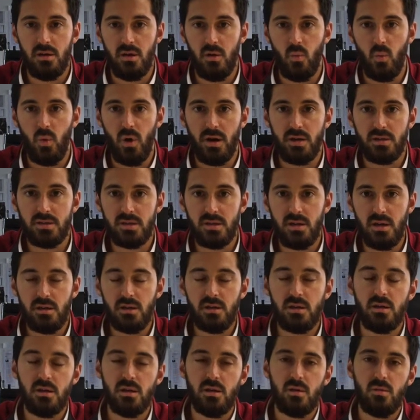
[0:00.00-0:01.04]
And why is
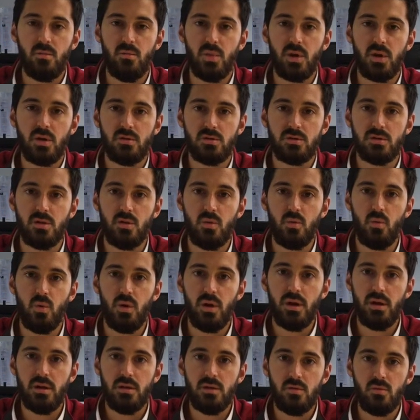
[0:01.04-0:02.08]
that? Because the
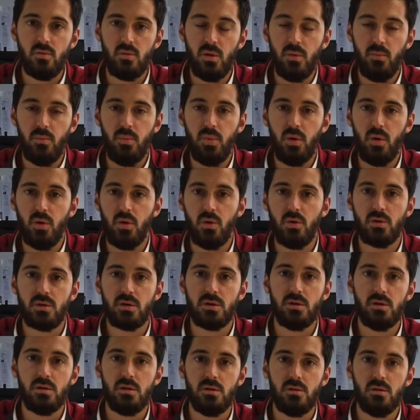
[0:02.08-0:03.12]
way you
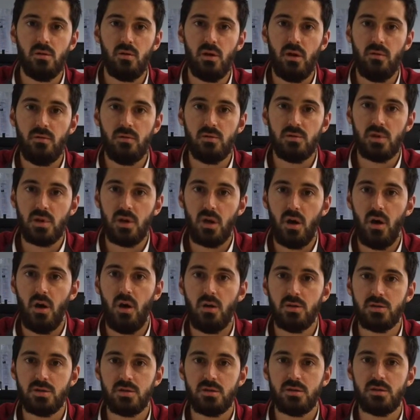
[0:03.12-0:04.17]
report your revenues and
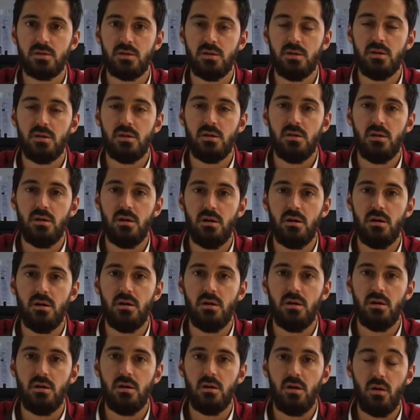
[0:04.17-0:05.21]
costs
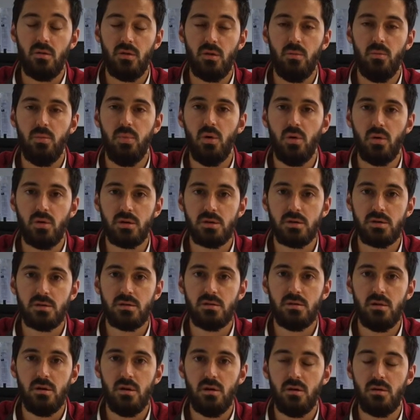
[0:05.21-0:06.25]
on the
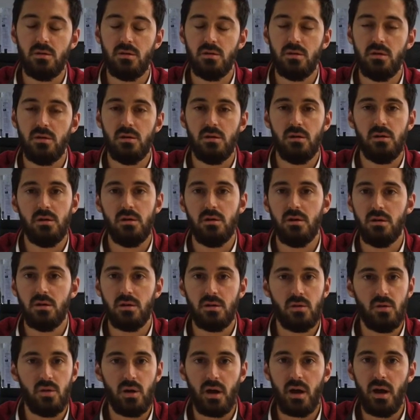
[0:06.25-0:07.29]
books,
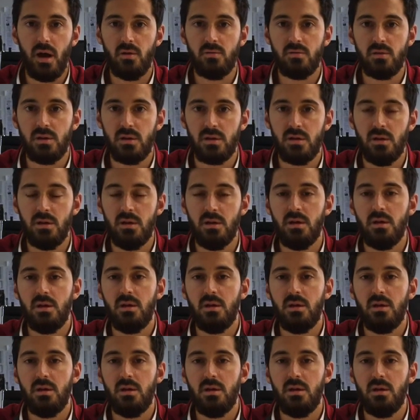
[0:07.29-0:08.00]
in your accounting,